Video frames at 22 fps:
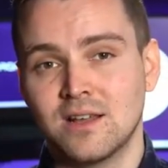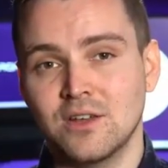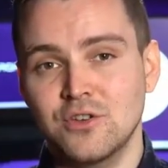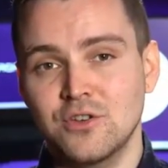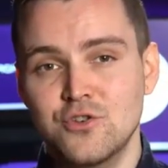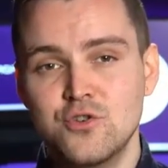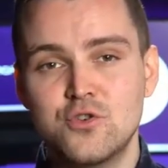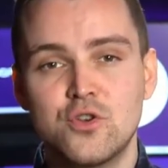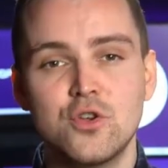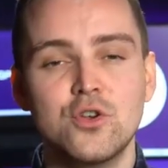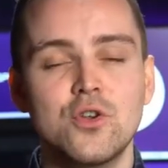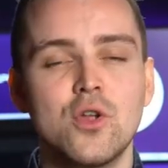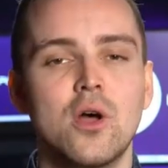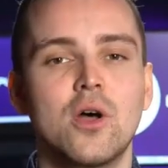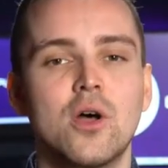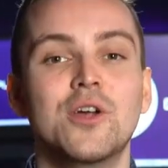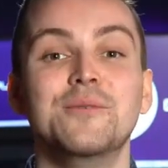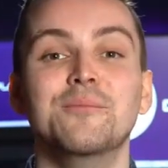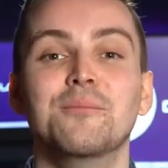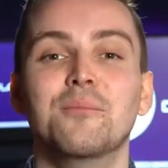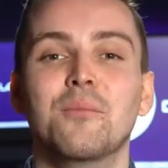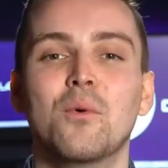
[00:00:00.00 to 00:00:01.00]
you can
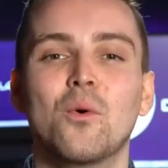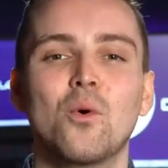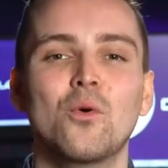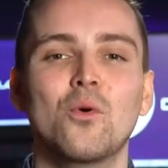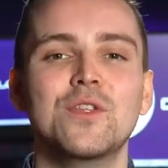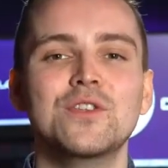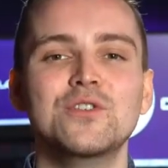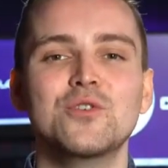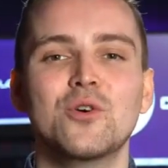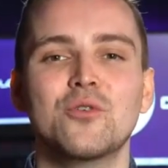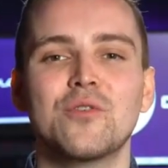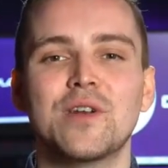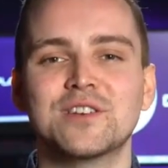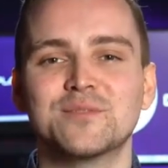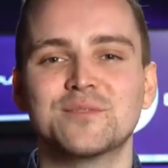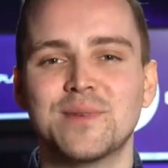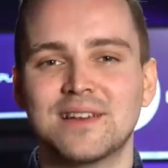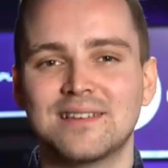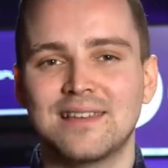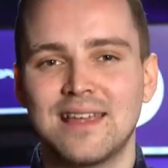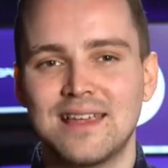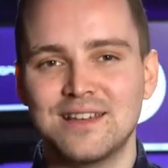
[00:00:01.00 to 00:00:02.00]
earn more than your
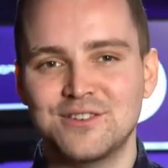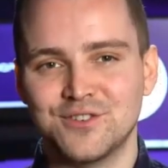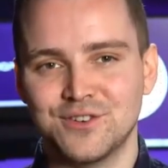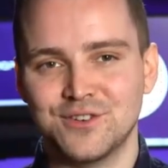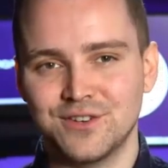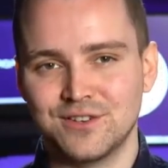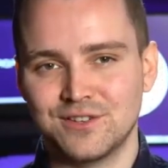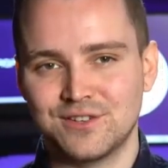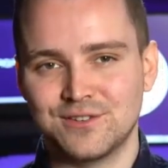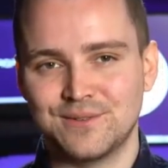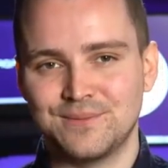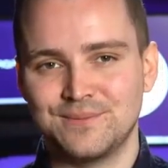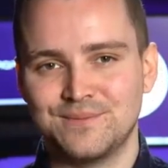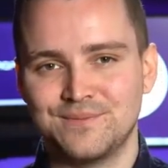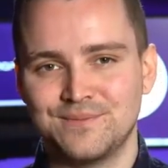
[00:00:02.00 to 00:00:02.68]
expectations.